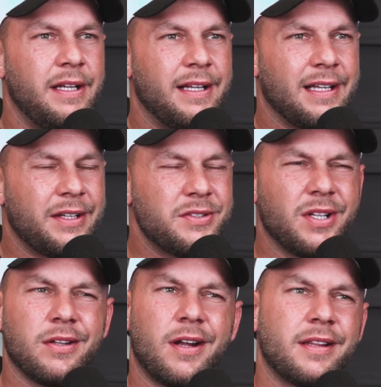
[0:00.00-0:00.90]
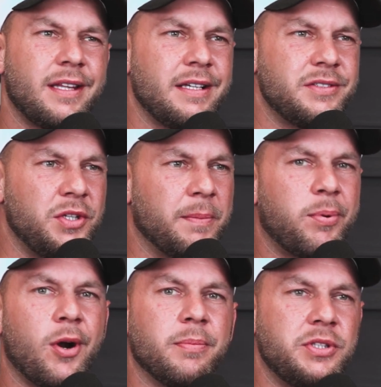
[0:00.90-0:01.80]
like there's a lot of things you could
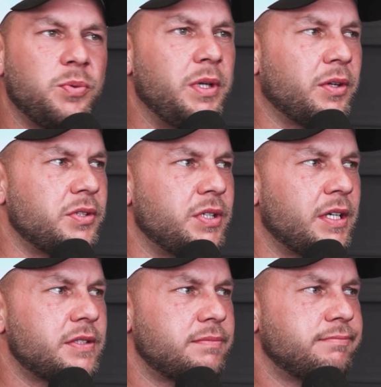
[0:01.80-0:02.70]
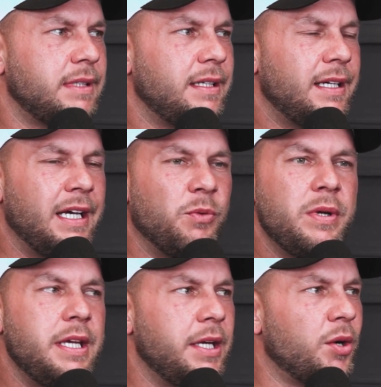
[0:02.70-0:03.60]
probably tweak or adjust. And we
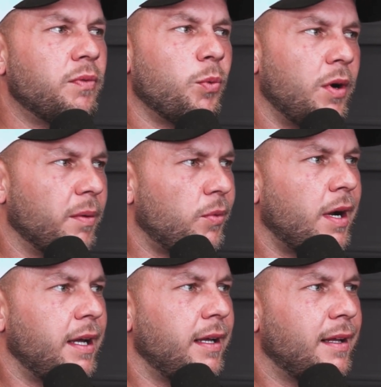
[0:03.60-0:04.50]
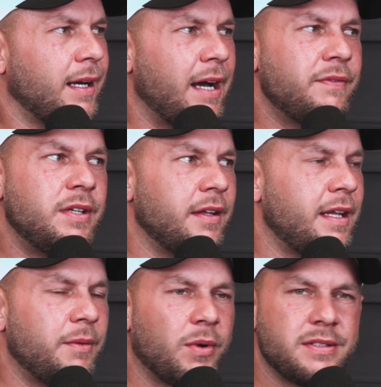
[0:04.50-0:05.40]
can get overwhelmed, right? Like I've done
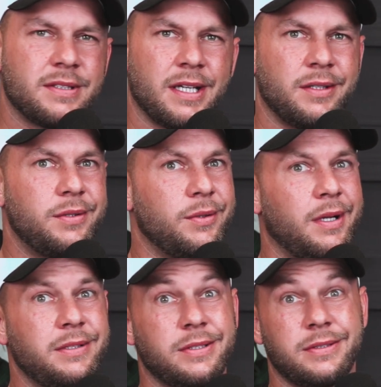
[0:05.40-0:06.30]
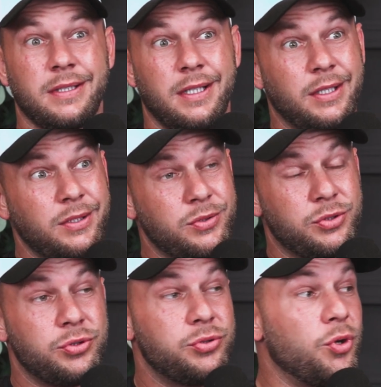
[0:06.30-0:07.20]
that where it's like, dude, there's
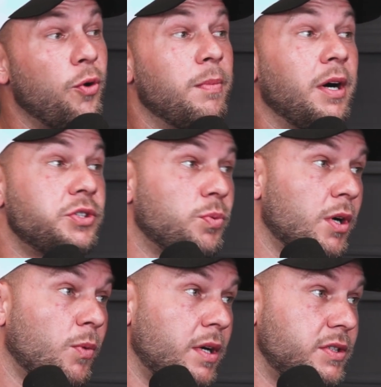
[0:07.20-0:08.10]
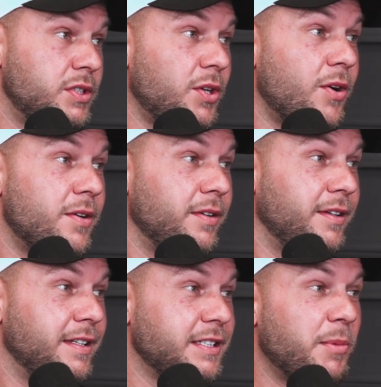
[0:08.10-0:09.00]
so much. Where do I start?
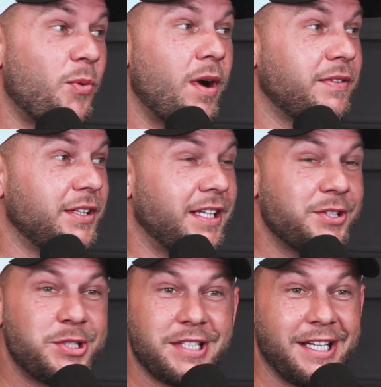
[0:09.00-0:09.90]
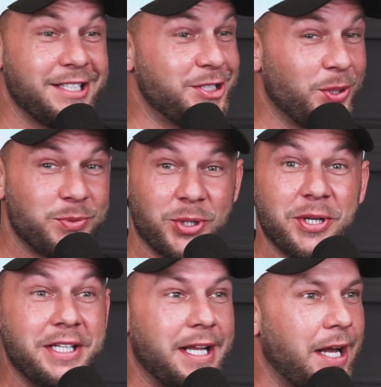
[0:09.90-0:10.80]
It's like my wife cleaned out. She's like, it's so
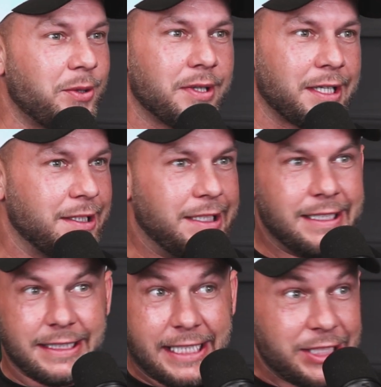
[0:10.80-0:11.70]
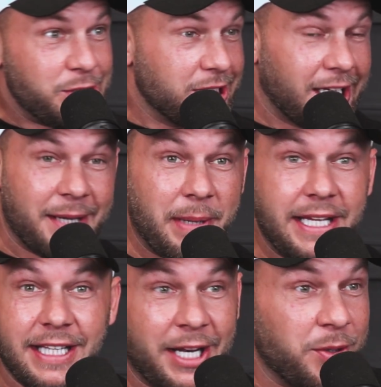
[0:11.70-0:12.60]
dirty today. I don't know, like kitchen, like I
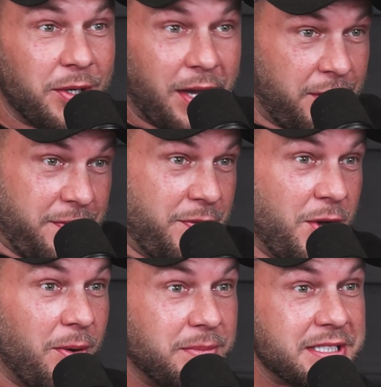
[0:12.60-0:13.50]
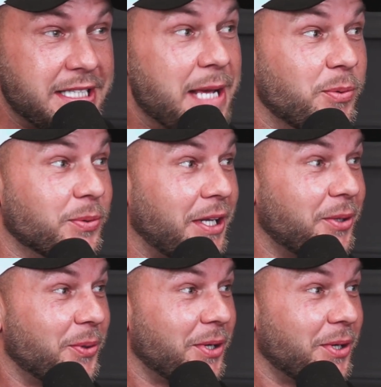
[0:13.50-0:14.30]
don't know. I don't even know. I'm disabled. I don't know where to